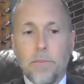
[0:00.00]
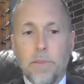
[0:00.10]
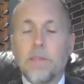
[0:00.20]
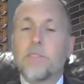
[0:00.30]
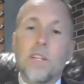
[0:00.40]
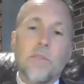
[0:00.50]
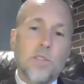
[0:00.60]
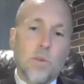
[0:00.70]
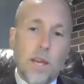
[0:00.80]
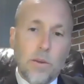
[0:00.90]
this
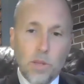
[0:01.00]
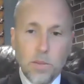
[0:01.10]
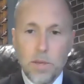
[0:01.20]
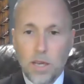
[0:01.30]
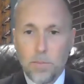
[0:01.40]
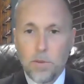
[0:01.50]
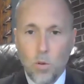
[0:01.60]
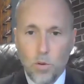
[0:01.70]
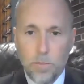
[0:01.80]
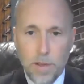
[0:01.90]
individual had really become
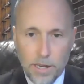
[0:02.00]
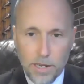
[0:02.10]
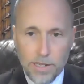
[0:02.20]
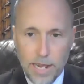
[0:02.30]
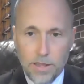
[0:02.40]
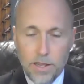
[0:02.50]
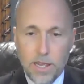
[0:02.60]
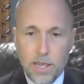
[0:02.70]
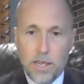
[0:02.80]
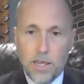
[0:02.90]
codependent on
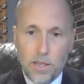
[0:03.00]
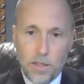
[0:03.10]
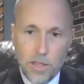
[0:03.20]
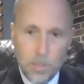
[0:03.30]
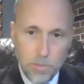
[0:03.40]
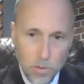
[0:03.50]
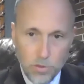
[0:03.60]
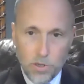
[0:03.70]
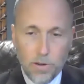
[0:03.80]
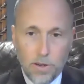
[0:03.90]
the
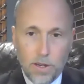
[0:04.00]
abuser.